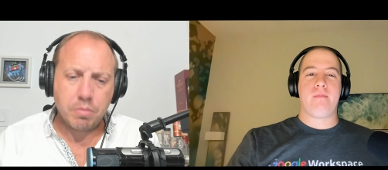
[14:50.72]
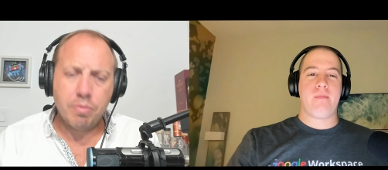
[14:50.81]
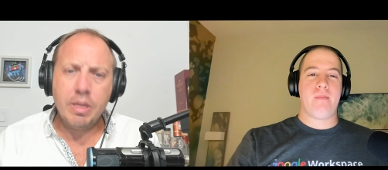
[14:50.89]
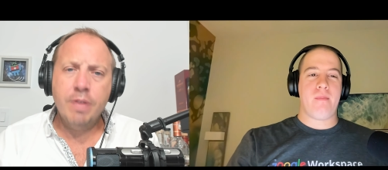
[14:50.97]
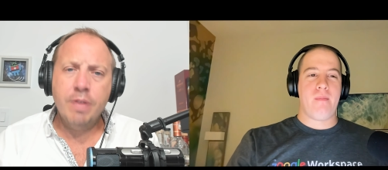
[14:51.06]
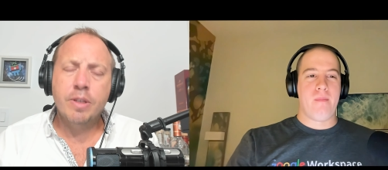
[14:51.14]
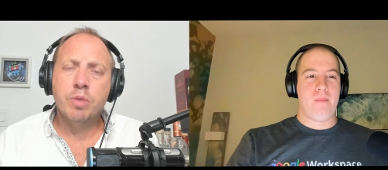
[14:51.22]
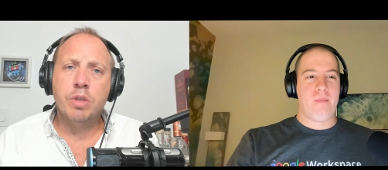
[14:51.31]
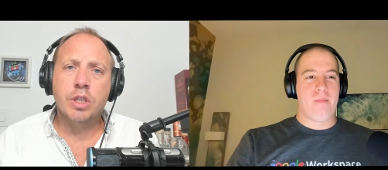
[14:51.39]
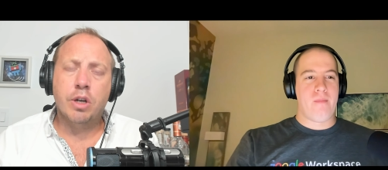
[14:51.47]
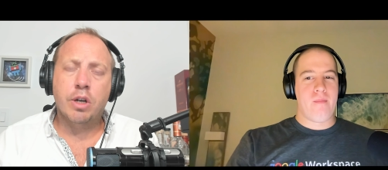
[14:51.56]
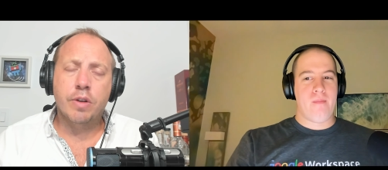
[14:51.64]
Speaker 1: This one
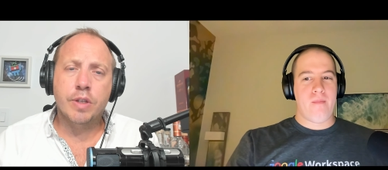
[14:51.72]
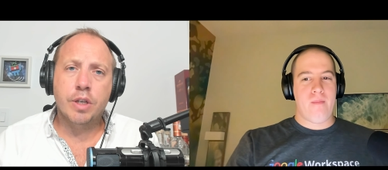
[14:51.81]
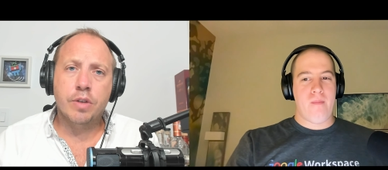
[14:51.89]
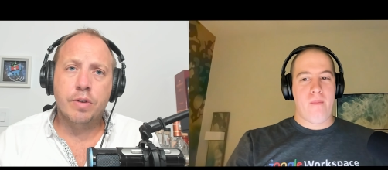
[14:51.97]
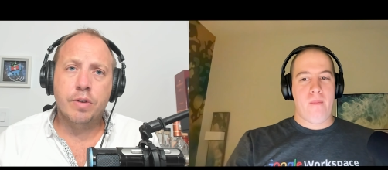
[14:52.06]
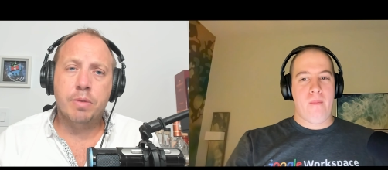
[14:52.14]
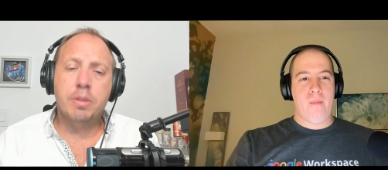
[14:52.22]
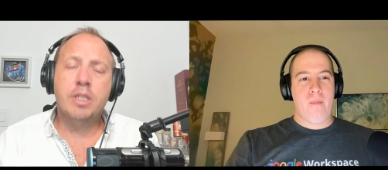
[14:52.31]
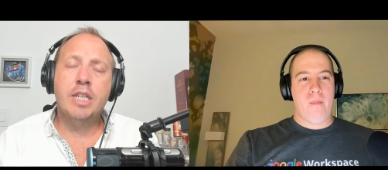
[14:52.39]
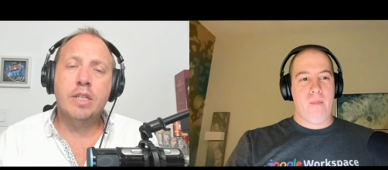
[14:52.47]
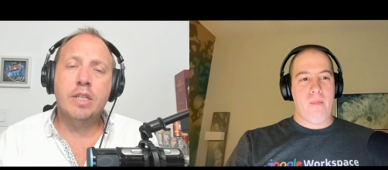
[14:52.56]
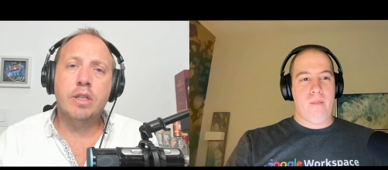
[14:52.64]
started the
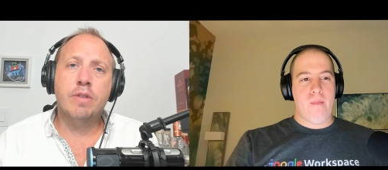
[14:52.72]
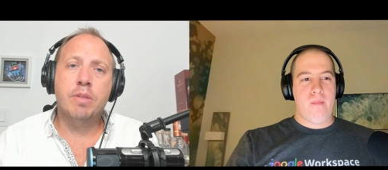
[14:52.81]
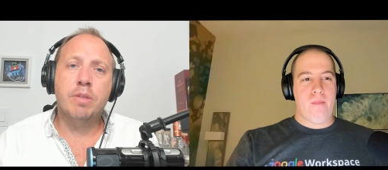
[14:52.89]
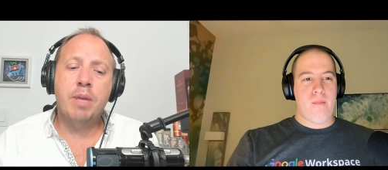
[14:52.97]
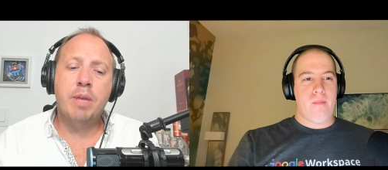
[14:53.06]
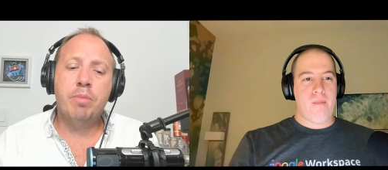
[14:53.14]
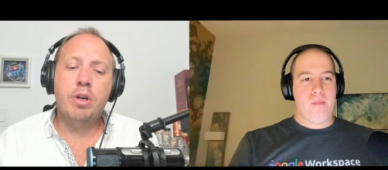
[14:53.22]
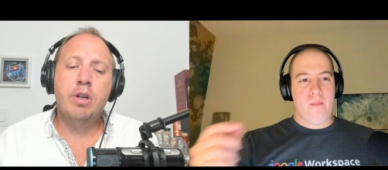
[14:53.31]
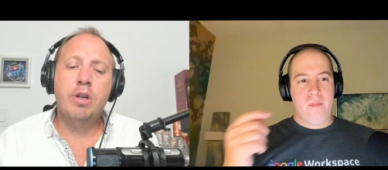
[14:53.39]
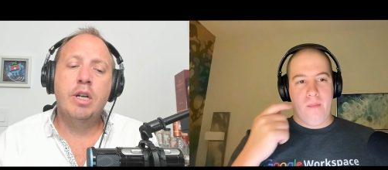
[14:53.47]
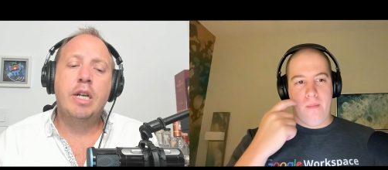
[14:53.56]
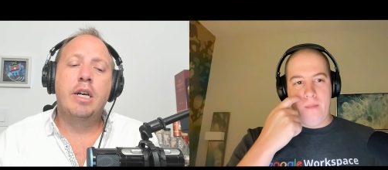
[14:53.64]
6th, of September
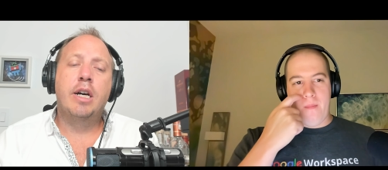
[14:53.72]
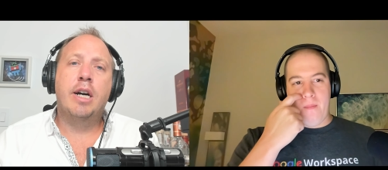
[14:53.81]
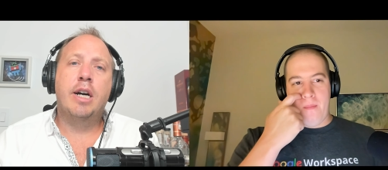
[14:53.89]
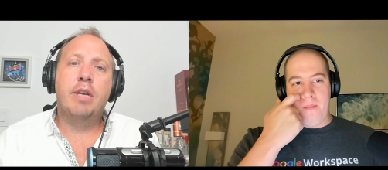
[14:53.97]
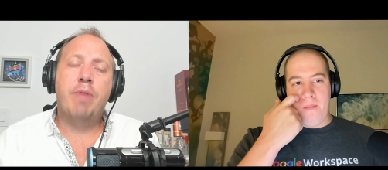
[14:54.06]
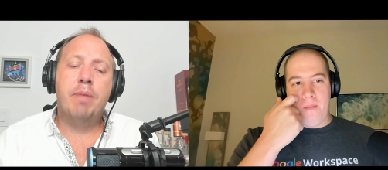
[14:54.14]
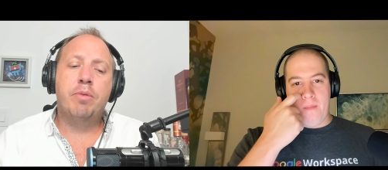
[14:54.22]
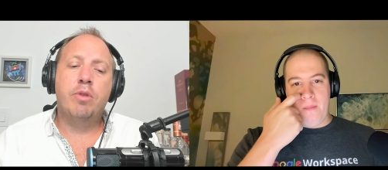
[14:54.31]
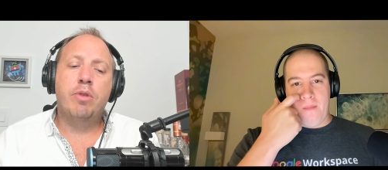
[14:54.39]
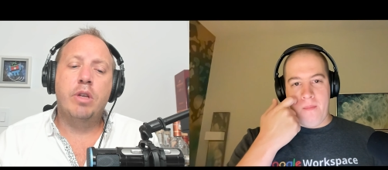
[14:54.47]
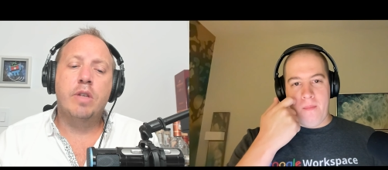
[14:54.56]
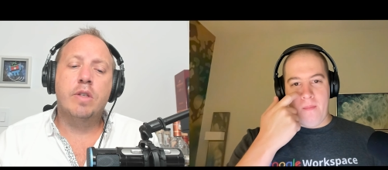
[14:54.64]
on a rapid
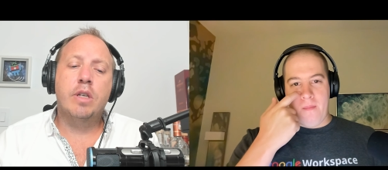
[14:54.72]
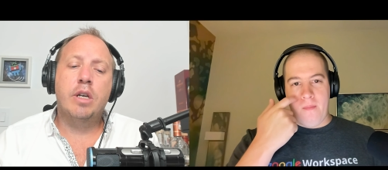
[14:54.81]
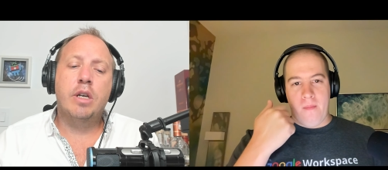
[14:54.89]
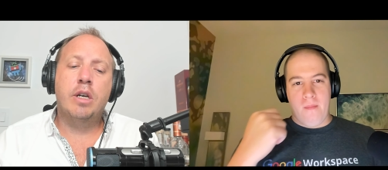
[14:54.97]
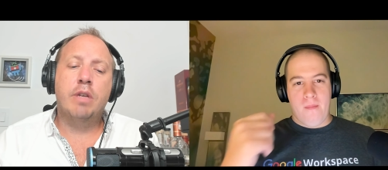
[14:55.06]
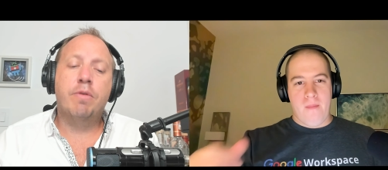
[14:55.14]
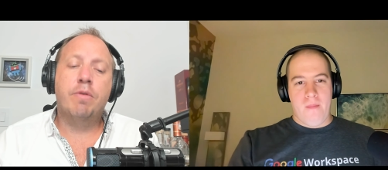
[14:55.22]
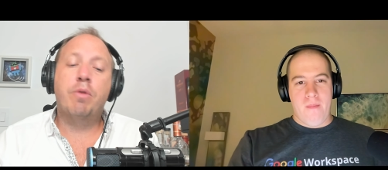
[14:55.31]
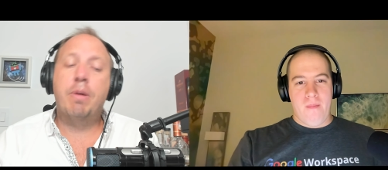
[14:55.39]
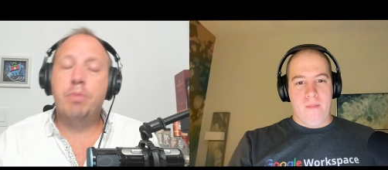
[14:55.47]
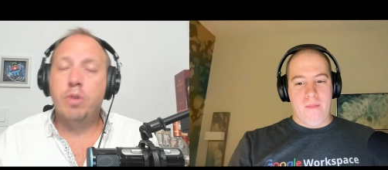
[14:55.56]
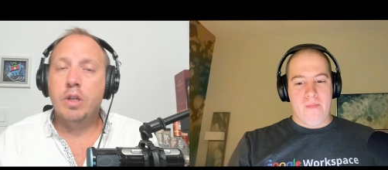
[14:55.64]
release uh, for rapid
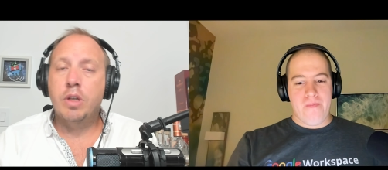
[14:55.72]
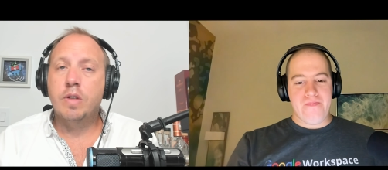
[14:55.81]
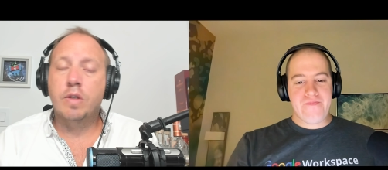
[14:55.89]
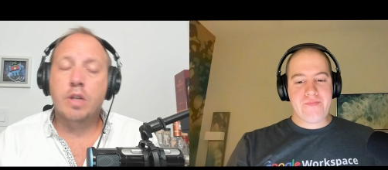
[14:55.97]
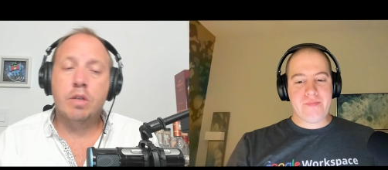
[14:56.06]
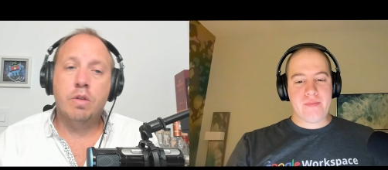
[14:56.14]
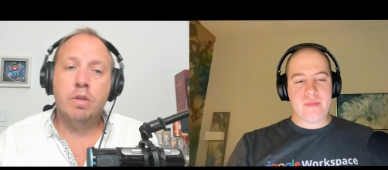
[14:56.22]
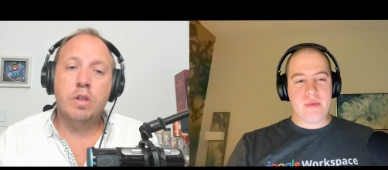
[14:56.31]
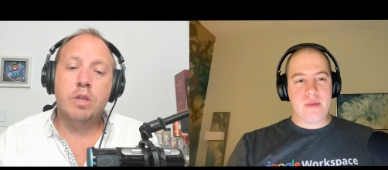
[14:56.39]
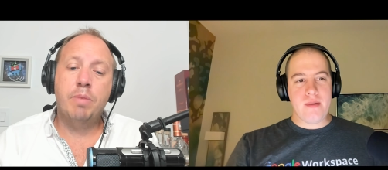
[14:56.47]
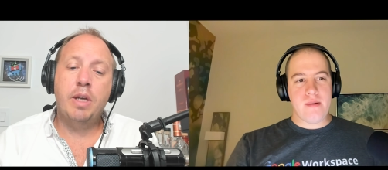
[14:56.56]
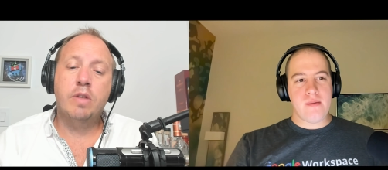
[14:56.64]
release and scheduled release
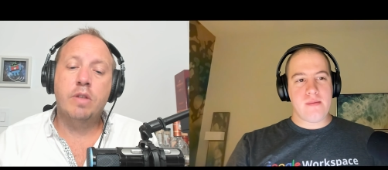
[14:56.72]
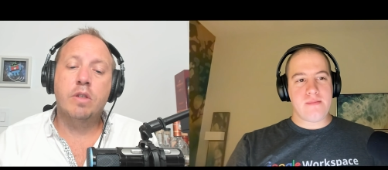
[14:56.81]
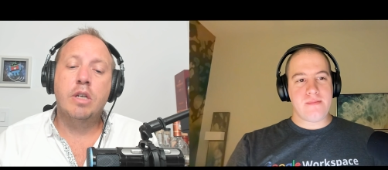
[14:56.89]
domains,